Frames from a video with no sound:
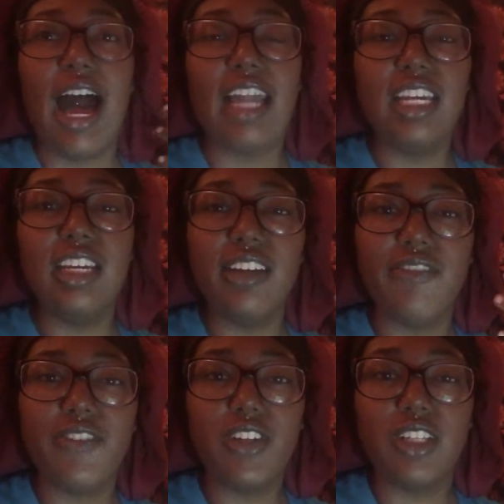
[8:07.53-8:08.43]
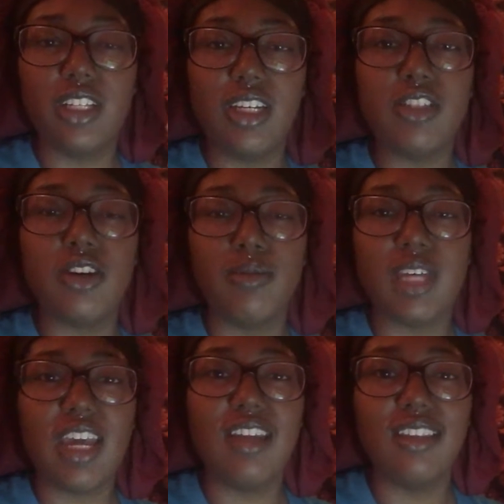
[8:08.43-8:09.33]
I didn't feel the need to
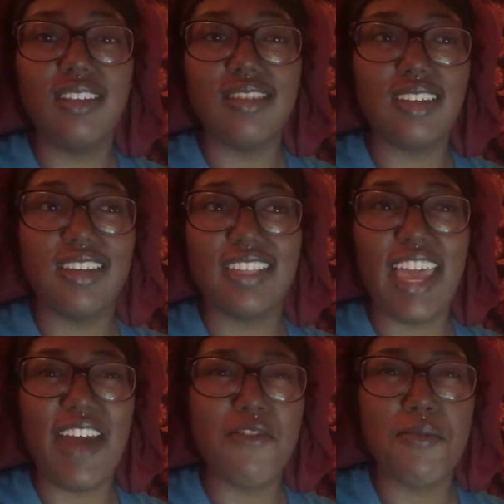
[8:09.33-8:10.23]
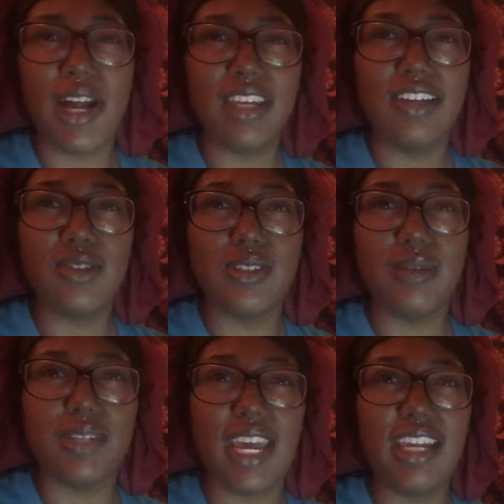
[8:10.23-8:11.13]
obtain these things that everybody else was
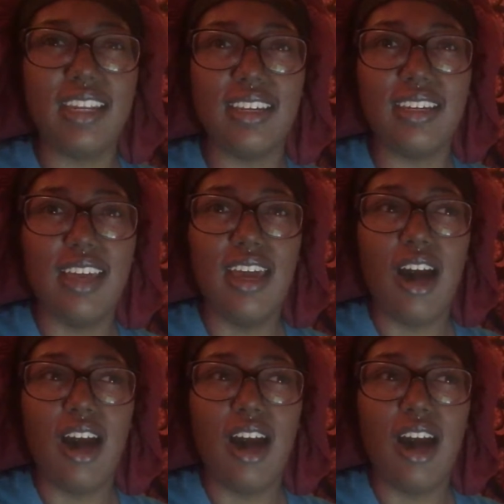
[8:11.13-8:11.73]
obtaining